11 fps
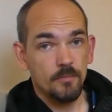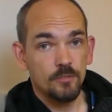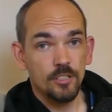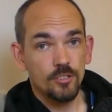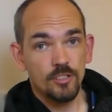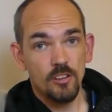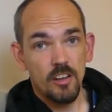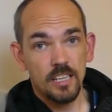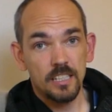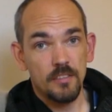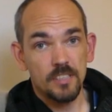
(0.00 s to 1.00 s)
She's just
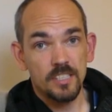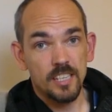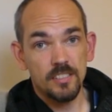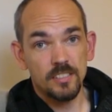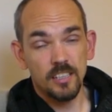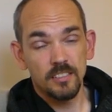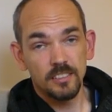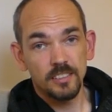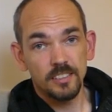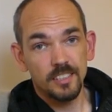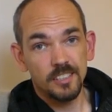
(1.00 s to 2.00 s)
like another sister.
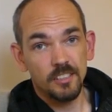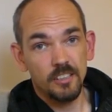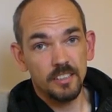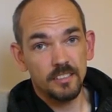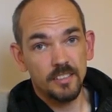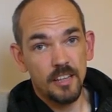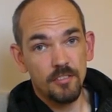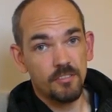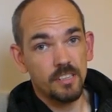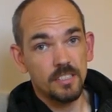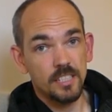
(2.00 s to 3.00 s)
It's like they're
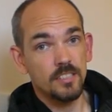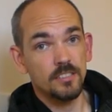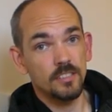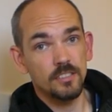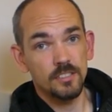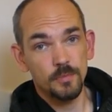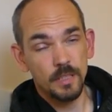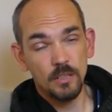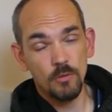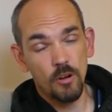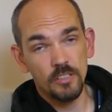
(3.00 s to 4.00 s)
three sisters, to
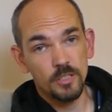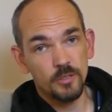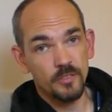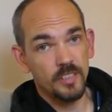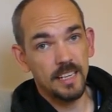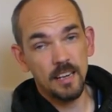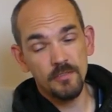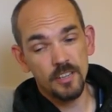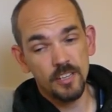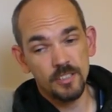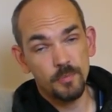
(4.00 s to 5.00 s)
be quite honest with you. They love
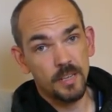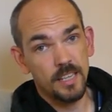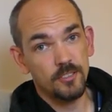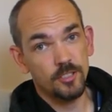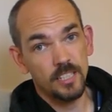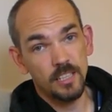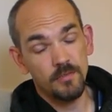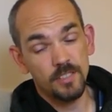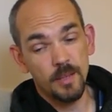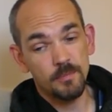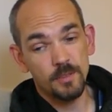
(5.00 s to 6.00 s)
her to bits, she
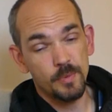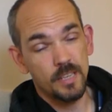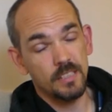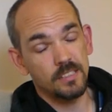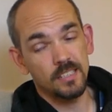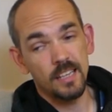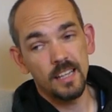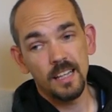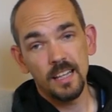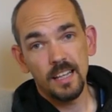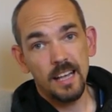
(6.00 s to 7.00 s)
loves them to bits,
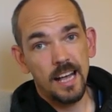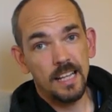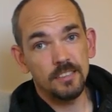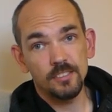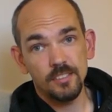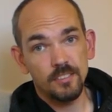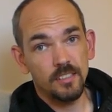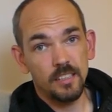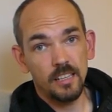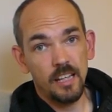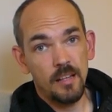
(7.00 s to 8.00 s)
and
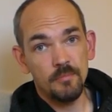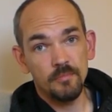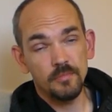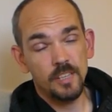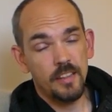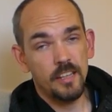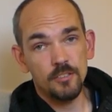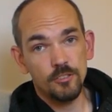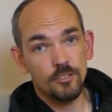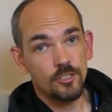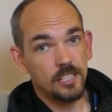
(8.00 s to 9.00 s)
yeah, they
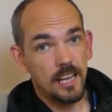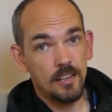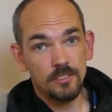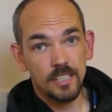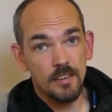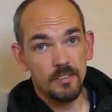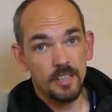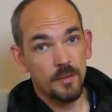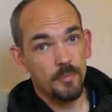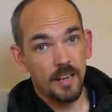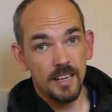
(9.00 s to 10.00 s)
just chill out together,
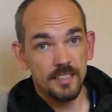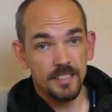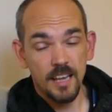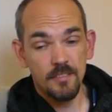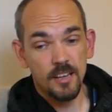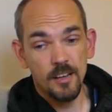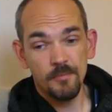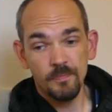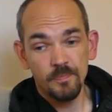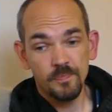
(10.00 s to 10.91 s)
they play together.